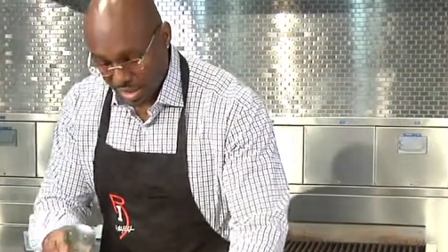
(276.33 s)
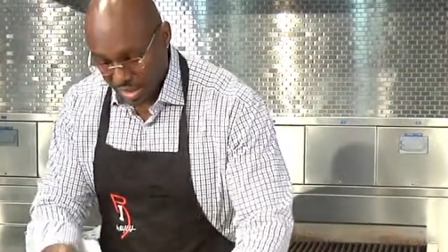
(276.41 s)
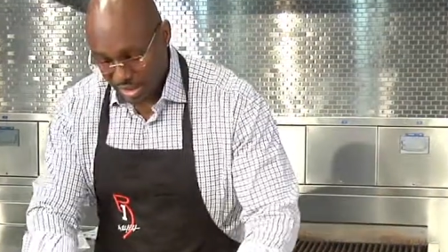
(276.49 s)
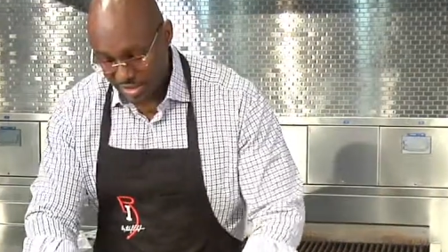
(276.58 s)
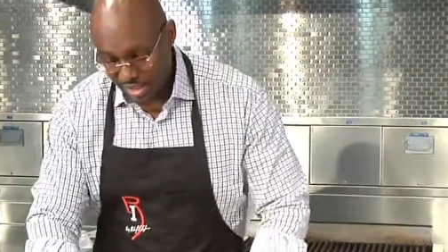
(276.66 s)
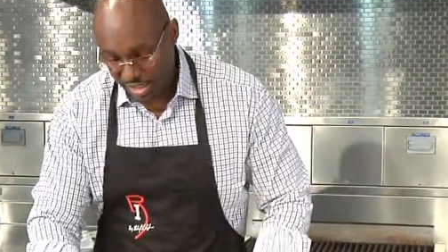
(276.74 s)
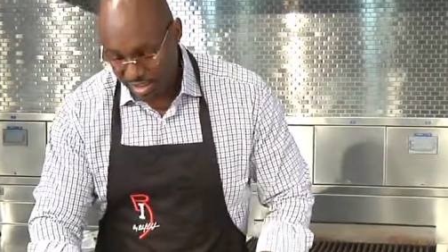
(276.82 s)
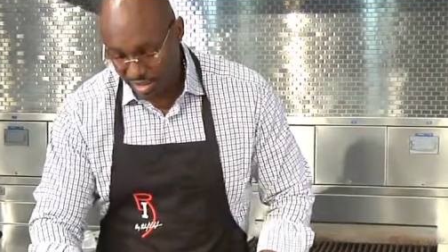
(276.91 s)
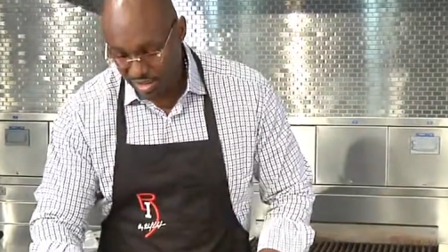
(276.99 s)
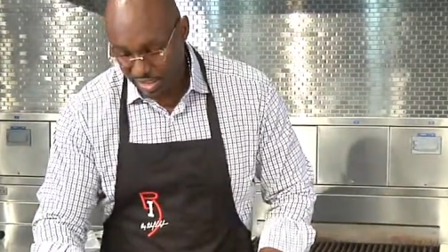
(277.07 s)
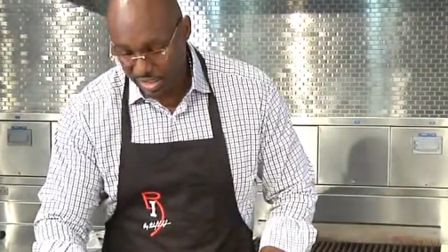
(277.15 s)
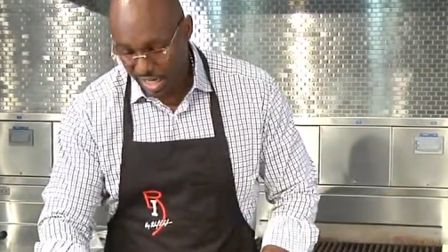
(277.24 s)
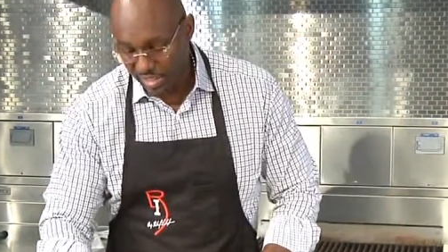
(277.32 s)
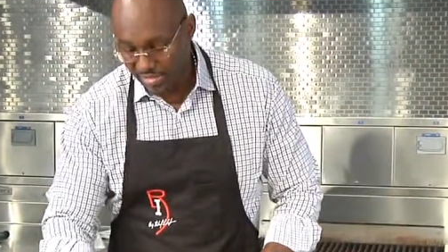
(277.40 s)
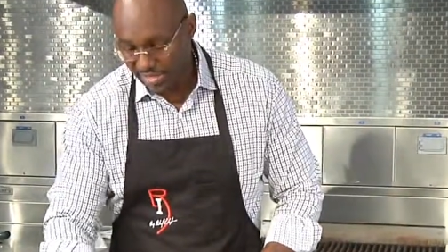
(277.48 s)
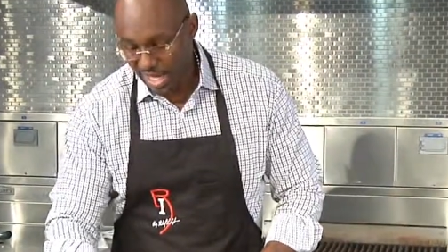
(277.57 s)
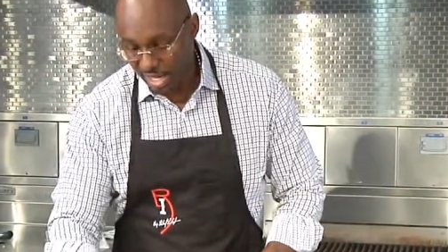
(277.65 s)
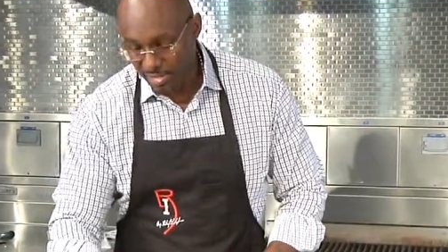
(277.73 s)
and take a look at our
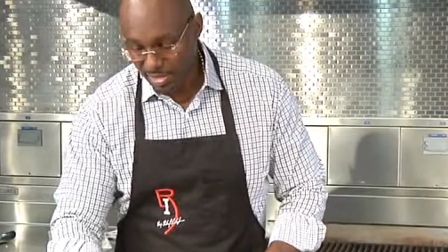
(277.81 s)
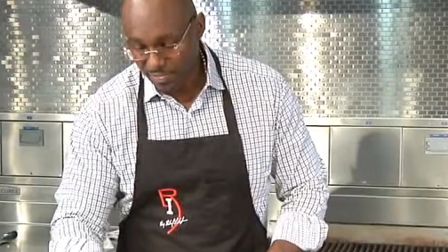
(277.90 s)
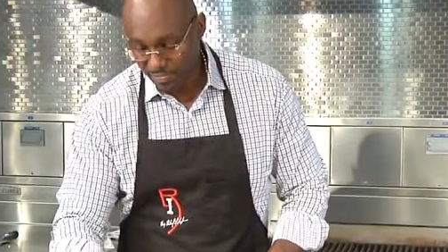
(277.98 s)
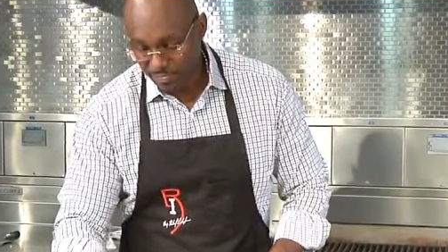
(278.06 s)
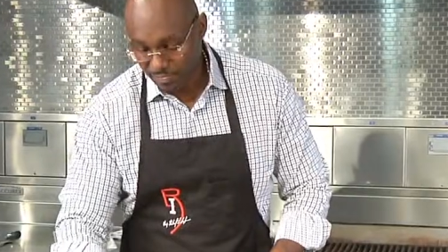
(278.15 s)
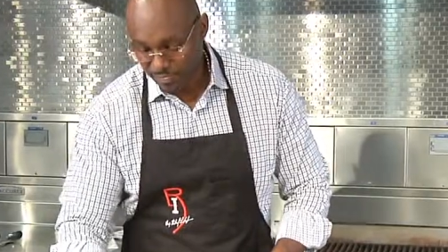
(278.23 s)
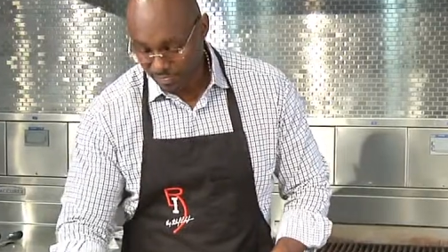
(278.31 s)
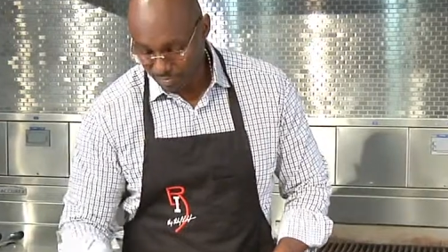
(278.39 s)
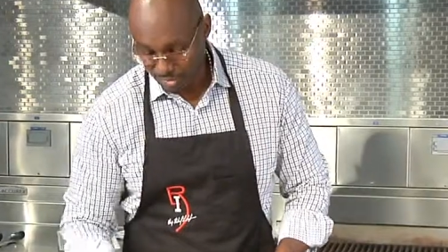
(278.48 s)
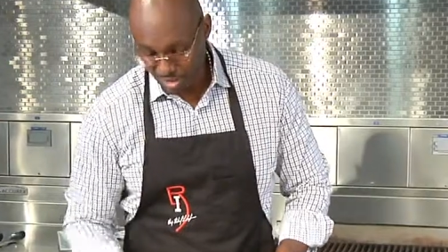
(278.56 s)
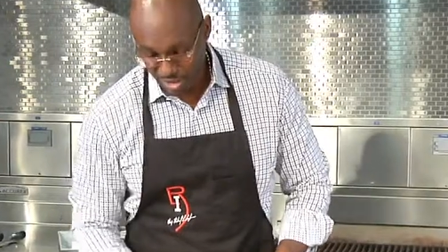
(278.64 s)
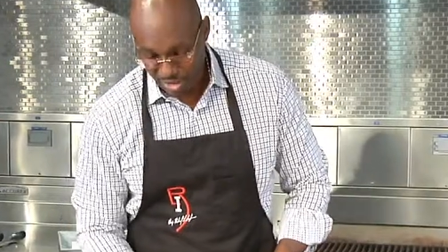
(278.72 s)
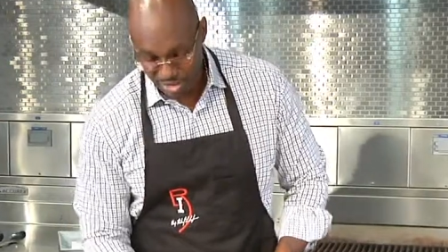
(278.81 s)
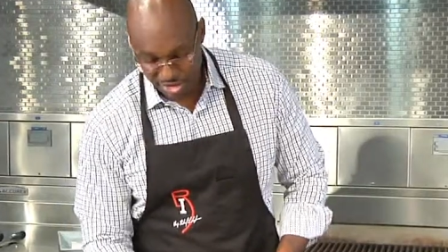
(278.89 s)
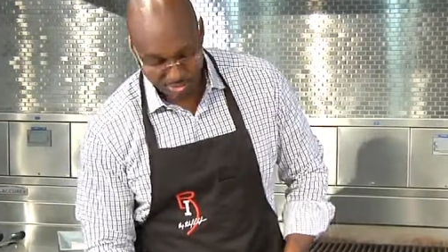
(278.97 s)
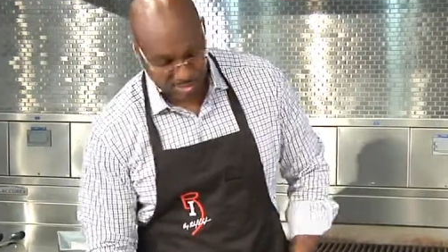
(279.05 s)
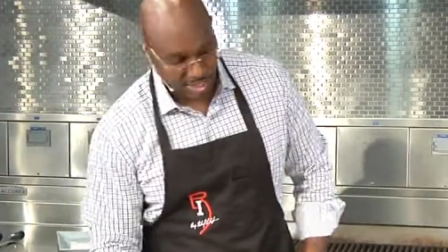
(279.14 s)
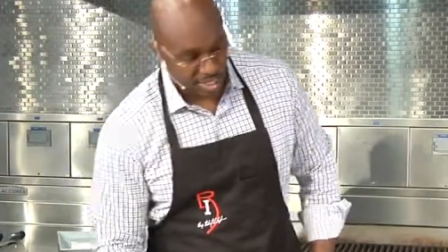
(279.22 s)
salmon and
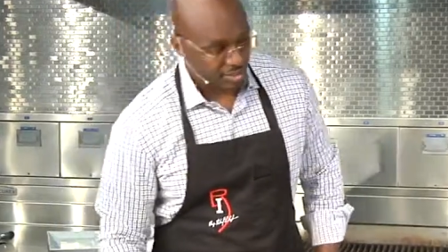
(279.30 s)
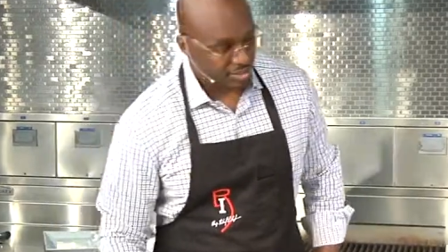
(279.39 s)
see what that